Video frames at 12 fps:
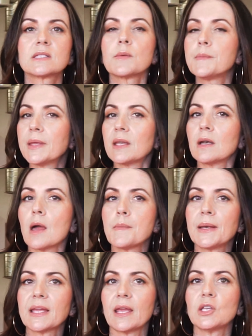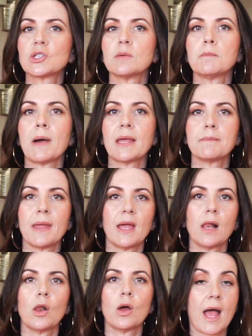submit an application by
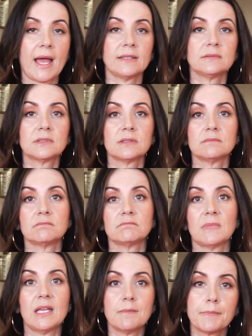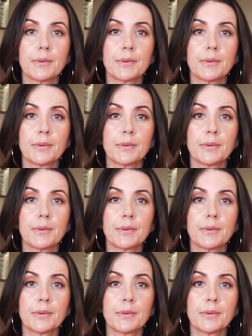mail and in